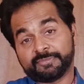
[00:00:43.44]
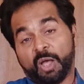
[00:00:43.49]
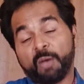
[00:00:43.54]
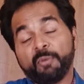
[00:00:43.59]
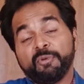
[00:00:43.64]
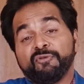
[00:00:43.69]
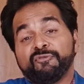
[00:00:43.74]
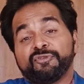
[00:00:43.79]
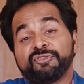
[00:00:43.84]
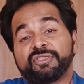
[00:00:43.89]
How
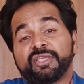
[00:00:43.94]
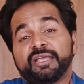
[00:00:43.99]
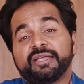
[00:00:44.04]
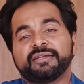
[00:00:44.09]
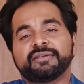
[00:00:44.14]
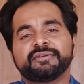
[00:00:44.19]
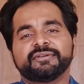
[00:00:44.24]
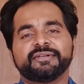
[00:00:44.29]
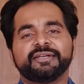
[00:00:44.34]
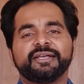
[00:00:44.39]
many of you
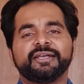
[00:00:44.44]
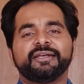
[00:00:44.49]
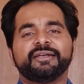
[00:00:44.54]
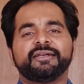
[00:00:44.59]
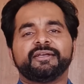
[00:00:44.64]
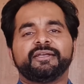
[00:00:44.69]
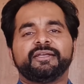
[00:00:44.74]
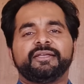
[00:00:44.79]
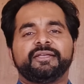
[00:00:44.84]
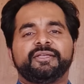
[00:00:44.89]
think
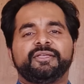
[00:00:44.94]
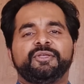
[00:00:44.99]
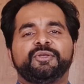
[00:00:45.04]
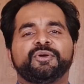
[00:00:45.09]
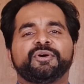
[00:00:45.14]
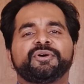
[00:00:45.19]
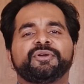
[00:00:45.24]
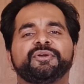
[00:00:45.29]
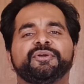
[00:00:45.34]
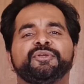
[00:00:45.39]

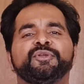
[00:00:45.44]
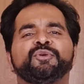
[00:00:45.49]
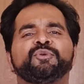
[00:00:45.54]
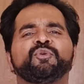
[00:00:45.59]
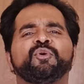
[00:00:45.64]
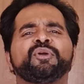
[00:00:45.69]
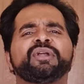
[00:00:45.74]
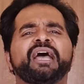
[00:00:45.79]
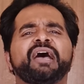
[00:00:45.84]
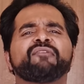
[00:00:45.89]
you're, you
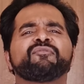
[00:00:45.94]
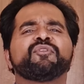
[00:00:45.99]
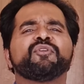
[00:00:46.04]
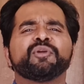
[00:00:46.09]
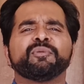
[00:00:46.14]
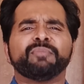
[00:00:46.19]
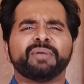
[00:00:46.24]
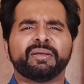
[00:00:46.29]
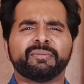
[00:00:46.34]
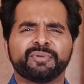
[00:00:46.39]
don't have
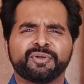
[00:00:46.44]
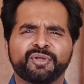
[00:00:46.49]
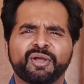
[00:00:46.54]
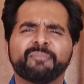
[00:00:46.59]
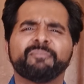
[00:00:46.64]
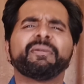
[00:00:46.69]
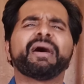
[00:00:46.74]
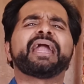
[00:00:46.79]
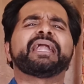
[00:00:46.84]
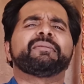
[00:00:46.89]
good memory, you
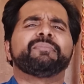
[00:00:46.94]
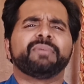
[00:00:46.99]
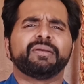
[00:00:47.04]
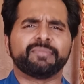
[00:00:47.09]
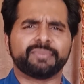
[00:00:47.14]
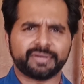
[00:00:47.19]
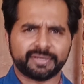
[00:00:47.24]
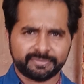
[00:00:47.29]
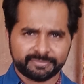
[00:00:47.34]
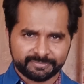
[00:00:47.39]
have bad
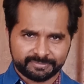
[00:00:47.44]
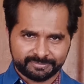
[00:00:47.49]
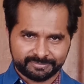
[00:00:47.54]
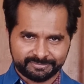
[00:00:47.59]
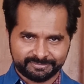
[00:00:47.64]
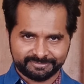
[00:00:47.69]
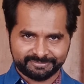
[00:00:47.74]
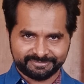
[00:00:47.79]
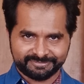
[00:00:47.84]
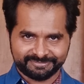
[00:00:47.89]

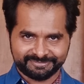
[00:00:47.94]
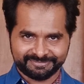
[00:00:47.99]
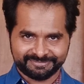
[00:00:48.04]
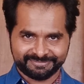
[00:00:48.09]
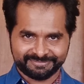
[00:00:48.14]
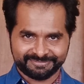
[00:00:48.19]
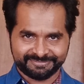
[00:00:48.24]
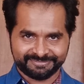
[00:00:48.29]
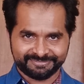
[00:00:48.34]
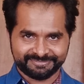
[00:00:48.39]

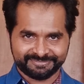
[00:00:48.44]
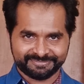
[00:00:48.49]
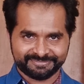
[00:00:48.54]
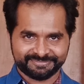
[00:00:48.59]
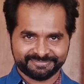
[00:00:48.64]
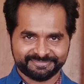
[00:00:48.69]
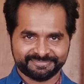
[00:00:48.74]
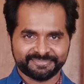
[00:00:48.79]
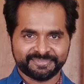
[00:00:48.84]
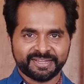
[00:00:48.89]
memory?
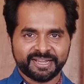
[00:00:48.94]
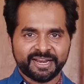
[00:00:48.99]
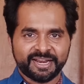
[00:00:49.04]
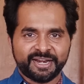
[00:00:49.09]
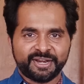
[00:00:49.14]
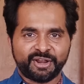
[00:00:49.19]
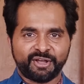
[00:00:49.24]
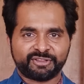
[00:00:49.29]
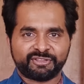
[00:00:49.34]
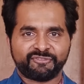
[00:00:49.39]

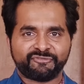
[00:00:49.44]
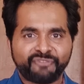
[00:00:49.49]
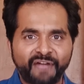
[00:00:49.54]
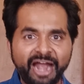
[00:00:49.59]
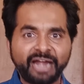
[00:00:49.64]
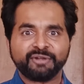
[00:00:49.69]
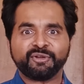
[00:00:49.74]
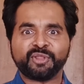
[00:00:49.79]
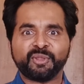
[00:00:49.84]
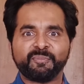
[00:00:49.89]
Now the
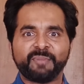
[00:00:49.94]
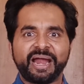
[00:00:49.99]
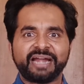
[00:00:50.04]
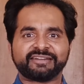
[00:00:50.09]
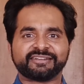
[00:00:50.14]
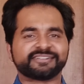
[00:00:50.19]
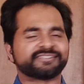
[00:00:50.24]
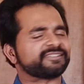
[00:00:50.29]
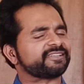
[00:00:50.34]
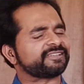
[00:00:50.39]
fact of the
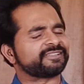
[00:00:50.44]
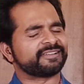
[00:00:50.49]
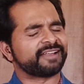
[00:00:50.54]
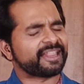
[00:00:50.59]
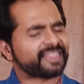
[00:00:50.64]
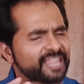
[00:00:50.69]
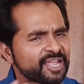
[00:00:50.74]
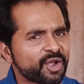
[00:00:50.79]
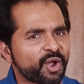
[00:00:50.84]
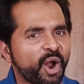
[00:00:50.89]
matter is there's
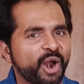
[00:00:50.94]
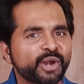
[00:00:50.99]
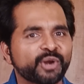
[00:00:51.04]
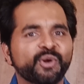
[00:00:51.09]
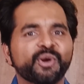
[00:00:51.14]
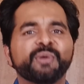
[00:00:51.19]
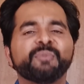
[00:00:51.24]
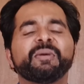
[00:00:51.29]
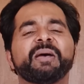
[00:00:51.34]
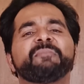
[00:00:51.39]
nothing called
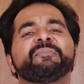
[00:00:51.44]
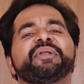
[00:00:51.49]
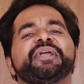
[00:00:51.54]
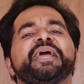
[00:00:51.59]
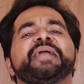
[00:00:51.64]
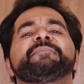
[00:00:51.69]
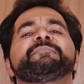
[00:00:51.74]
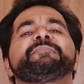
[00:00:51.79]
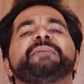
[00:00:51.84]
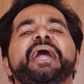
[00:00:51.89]
good
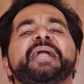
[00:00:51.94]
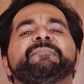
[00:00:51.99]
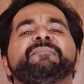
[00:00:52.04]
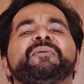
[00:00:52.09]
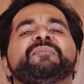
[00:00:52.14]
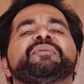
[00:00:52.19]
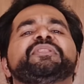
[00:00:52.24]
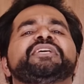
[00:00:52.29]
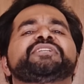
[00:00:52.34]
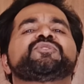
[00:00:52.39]
memory and bad
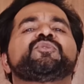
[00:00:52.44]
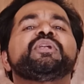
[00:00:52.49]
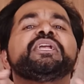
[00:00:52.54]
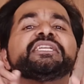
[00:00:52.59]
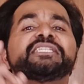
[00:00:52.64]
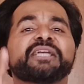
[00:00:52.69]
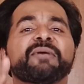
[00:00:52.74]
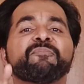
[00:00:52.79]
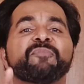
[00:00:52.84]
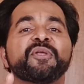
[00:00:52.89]
memory. There's
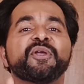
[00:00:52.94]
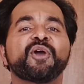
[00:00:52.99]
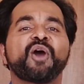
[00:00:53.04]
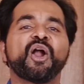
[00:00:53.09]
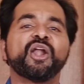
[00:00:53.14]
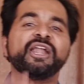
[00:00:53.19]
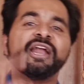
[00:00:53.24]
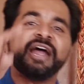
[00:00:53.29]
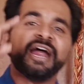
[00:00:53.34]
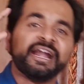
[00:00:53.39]
only something
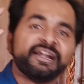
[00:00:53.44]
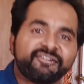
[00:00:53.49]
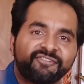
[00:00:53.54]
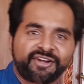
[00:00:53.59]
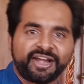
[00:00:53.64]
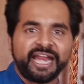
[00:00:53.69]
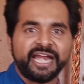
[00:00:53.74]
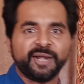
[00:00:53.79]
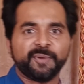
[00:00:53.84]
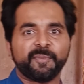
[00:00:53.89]
called
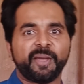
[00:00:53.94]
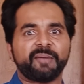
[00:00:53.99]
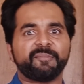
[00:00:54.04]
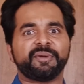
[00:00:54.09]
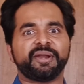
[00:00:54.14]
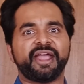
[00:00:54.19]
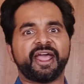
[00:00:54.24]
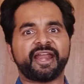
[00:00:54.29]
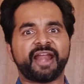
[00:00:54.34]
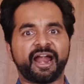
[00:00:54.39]
trained
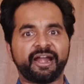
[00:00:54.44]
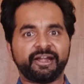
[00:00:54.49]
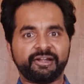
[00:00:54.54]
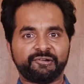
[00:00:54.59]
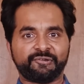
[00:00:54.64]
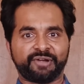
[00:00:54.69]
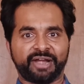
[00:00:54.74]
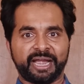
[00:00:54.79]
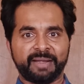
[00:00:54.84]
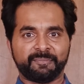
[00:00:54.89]
memory and
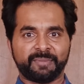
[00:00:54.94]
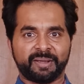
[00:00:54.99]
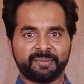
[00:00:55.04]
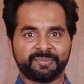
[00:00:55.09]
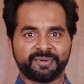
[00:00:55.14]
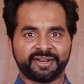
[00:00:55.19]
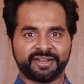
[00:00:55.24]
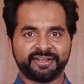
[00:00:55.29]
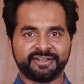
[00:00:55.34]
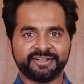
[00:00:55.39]
untrained
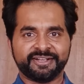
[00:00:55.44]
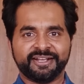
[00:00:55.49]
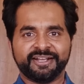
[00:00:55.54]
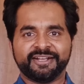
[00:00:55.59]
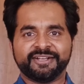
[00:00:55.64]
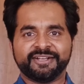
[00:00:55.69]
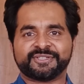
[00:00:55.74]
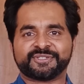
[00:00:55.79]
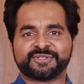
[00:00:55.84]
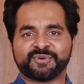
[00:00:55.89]
memory.
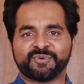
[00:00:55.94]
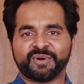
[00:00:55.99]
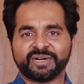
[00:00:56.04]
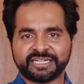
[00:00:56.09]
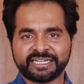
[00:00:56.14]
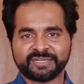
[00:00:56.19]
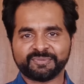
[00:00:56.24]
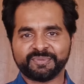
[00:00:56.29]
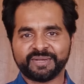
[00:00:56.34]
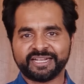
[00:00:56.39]
So
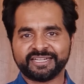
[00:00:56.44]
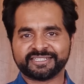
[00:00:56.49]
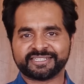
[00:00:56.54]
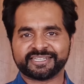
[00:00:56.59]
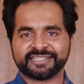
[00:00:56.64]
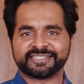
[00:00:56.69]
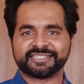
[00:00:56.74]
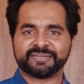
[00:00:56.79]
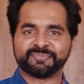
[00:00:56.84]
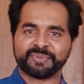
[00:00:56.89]
what it
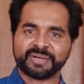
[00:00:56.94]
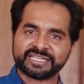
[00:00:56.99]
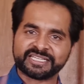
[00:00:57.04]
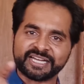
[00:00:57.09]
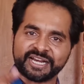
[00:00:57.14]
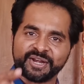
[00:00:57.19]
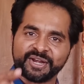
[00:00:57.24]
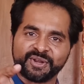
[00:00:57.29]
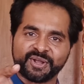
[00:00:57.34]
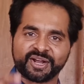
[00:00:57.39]
means is the
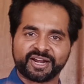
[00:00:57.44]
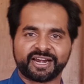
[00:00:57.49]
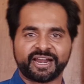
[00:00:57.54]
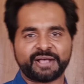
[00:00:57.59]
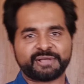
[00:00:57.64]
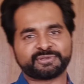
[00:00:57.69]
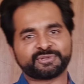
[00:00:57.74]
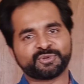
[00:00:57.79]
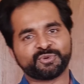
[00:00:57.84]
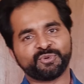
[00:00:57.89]
person in your
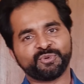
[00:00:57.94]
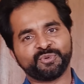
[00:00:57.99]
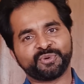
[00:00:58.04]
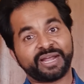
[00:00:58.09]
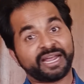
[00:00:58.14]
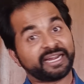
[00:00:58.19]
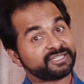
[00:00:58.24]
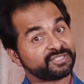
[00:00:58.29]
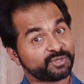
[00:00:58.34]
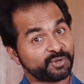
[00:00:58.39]
class who
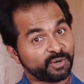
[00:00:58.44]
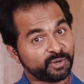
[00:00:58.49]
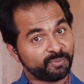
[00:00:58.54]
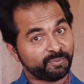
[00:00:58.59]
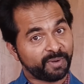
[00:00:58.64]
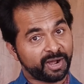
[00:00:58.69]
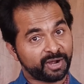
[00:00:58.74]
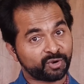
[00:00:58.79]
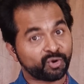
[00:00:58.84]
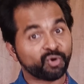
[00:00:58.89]
gets good
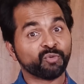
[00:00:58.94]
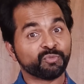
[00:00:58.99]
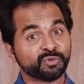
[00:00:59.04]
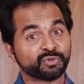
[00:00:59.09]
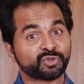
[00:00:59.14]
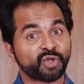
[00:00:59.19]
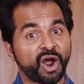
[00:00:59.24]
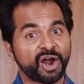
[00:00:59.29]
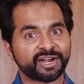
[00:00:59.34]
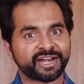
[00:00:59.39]
mark, whom
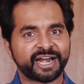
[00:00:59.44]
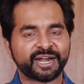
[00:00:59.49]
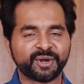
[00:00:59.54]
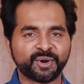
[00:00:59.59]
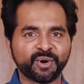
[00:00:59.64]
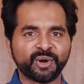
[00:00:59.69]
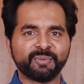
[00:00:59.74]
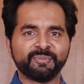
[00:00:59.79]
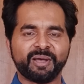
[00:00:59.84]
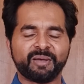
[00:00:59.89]
you thought had
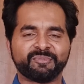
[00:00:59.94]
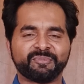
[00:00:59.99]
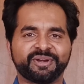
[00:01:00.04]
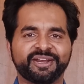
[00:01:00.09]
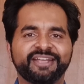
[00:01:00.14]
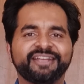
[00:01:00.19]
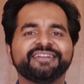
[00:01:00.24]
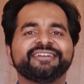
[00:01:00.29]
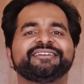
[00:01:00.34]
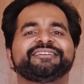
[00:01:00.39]
good
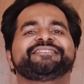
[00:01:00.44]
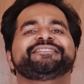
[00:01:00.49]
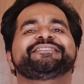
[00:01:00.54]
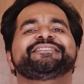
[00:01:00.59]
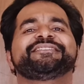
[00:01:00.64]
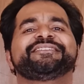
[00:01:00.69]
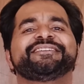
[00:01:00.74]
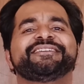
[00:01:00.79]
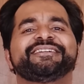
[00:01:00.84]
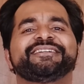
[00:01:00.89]
memory,
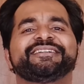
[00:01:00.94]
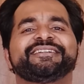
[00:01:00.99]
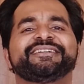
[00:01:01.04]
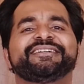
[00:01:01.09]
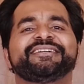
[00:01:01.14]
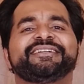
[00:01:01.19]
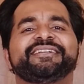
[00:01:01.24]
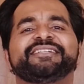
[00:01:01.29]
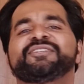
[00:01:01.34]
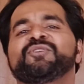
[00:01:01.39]

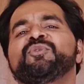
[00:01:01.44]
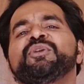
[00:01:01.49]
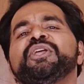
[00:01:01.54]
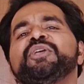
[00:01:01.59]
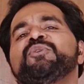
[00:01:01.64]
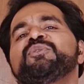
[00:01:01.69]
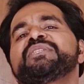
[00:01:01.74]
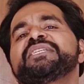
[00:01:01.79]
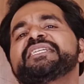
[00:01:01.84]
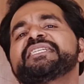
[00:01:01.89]
is only
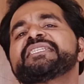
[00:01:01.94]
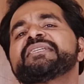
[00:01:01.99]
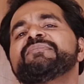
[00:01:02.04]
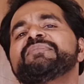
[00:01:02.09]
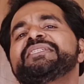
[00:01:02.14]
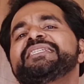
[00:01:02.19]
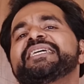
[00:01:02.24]
using some